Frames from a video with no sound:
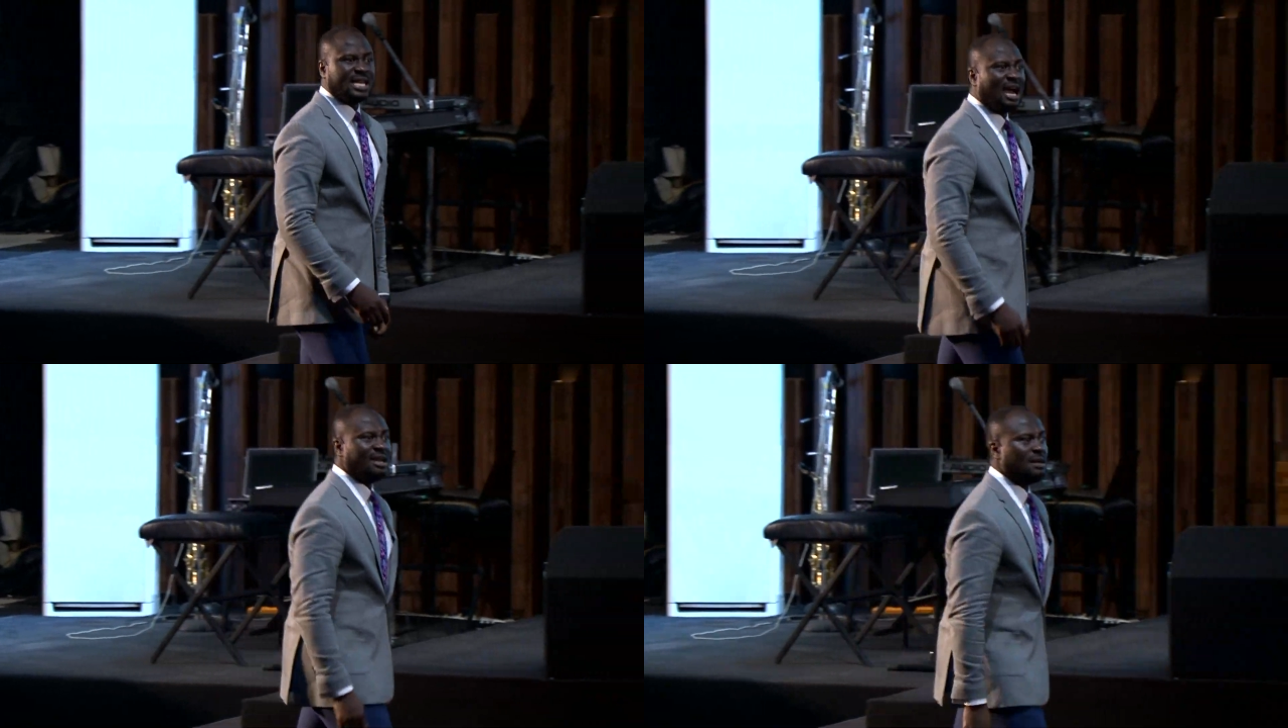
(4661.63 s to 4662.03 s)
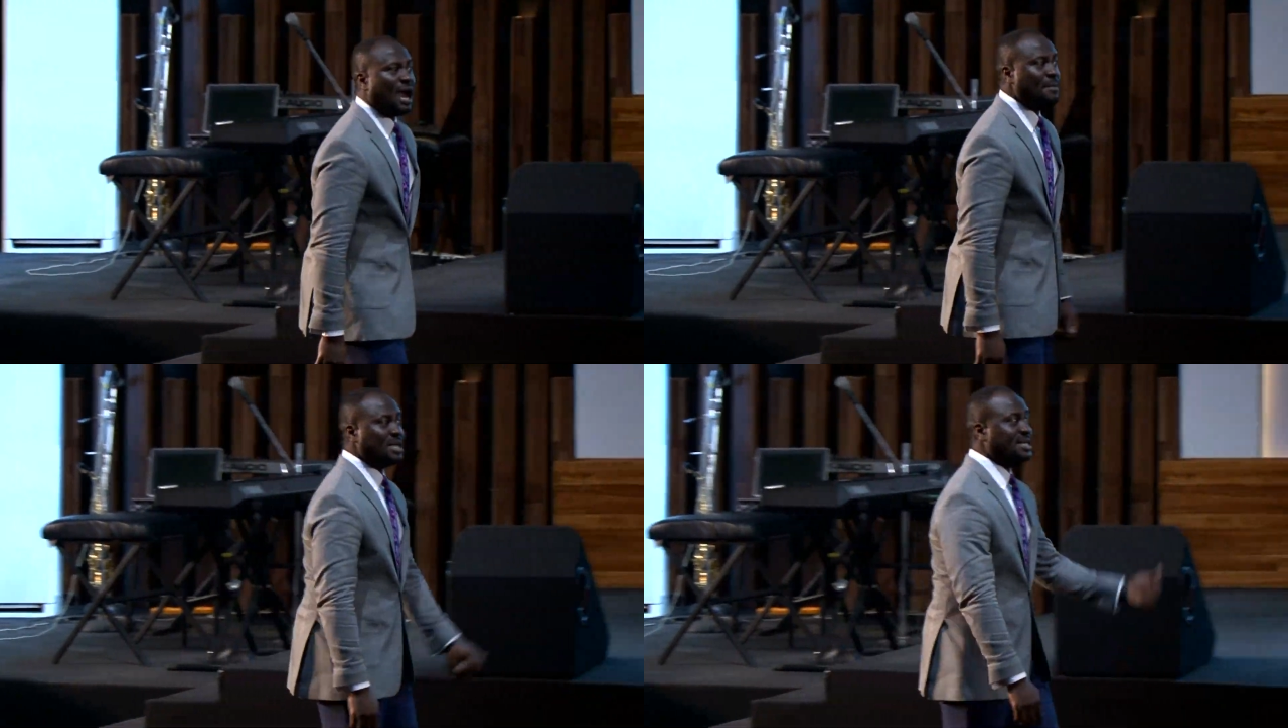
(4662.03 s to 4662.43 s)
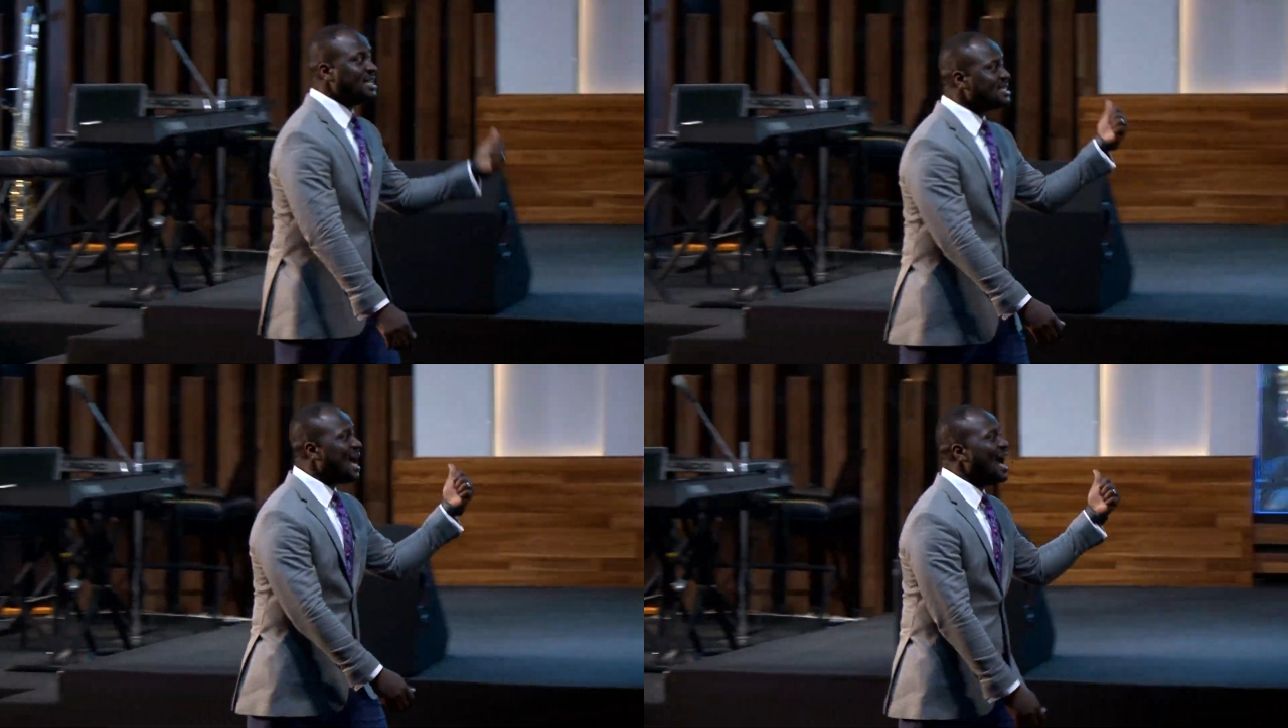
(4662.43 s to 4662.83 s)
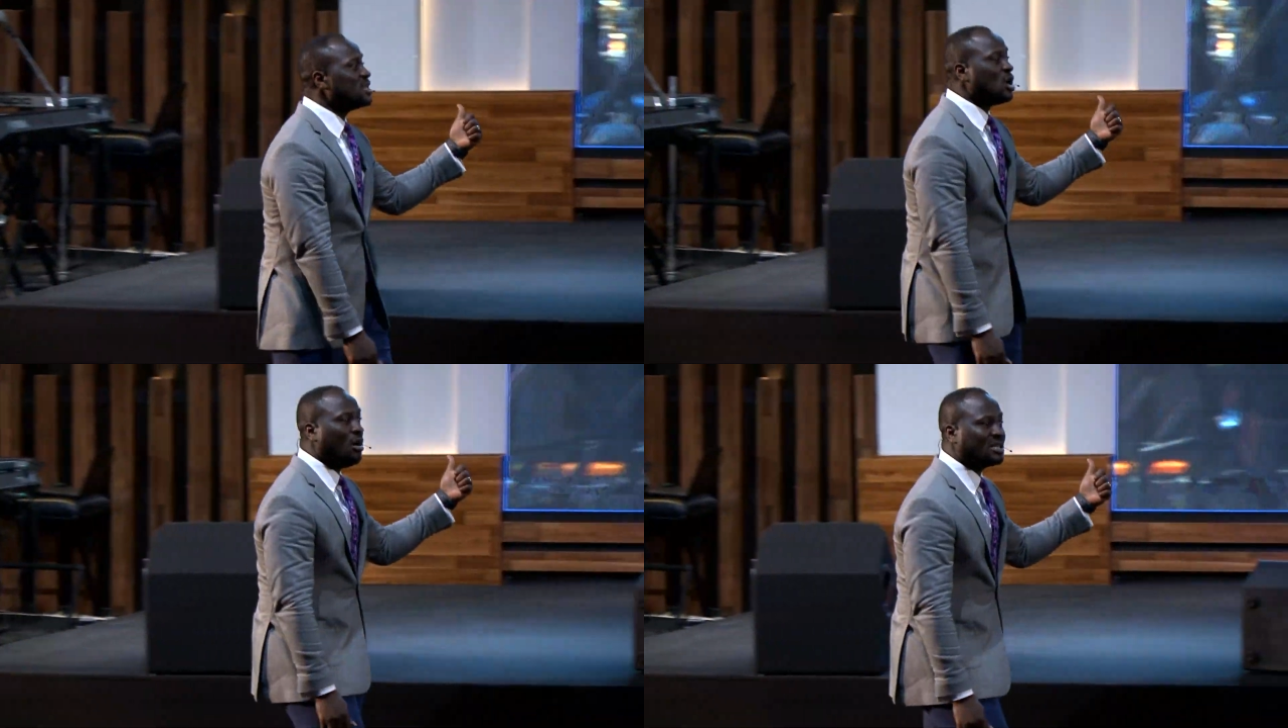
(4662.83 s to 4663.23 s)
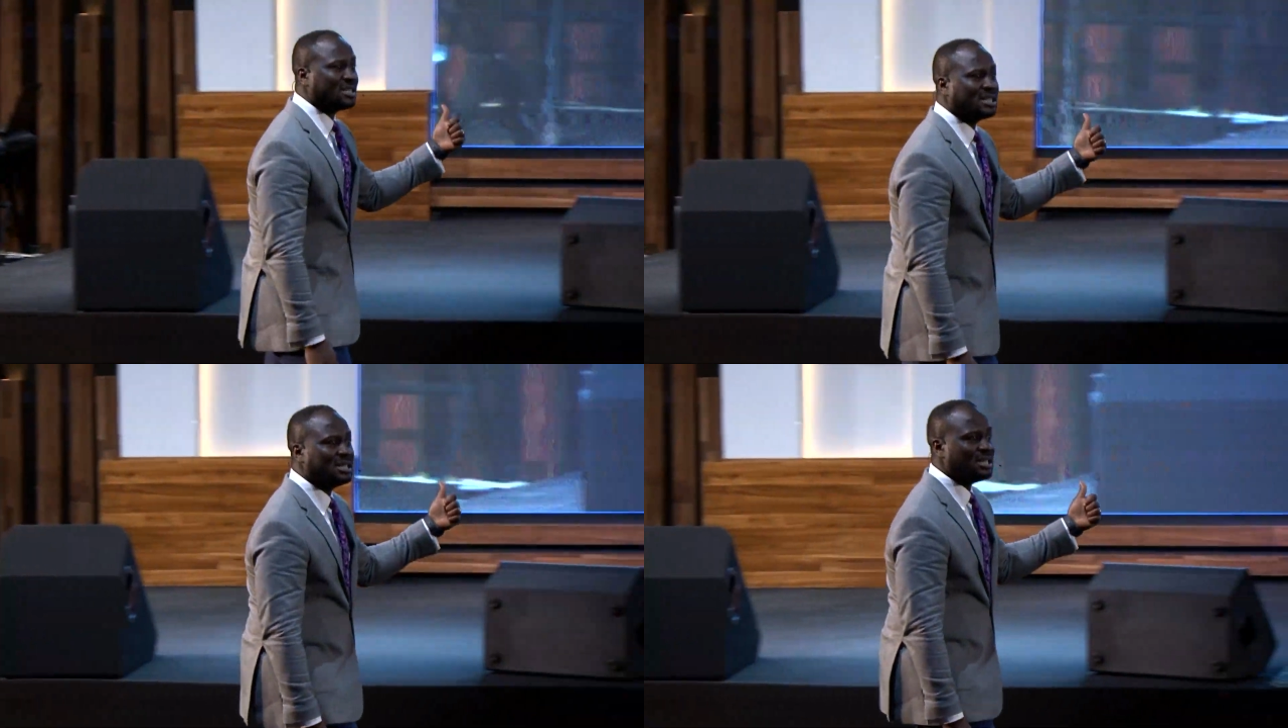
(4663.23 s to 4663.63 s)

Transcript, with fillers: Now, you, and these are adults.